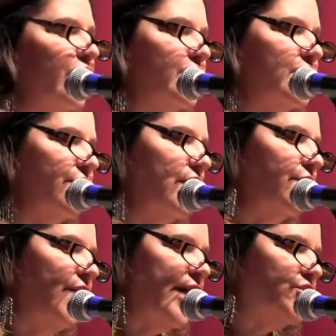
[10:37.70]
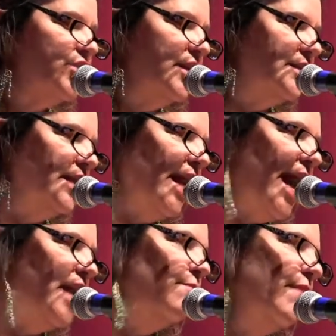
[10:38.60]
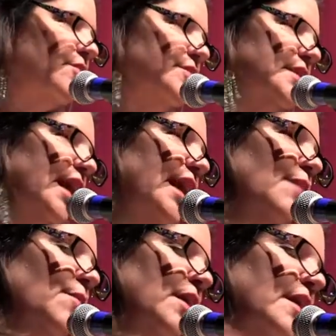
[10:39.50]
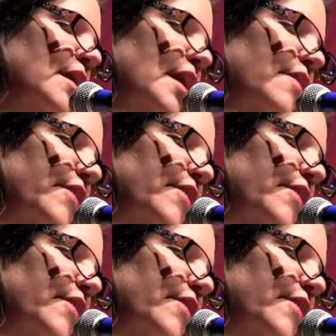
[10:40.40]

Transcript: years of an infection, it's a cat and mouse game of